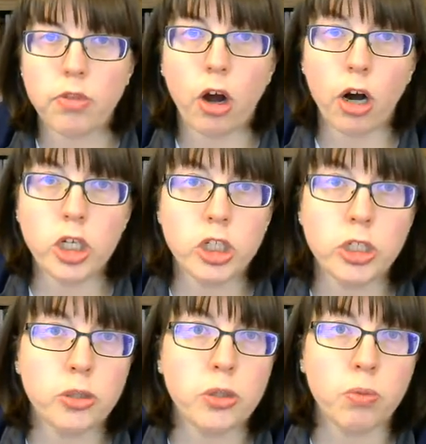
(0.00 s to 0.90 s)
The
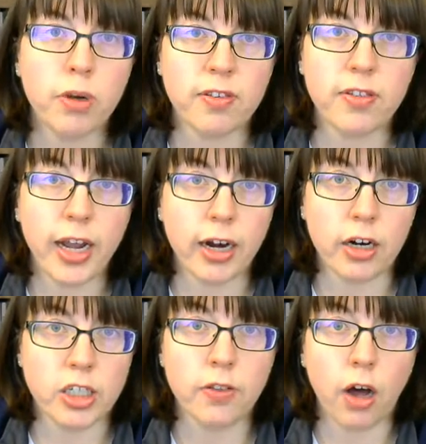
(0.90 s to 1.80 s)
Archduke was the
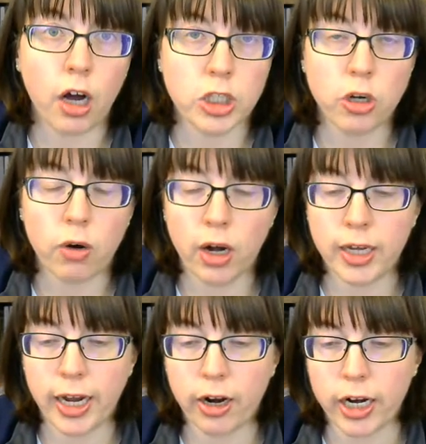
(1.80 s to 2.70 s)
heir to the
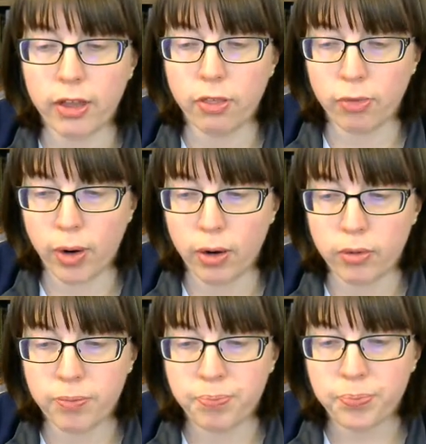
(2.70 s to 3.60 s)
Austro-Hungarian throne.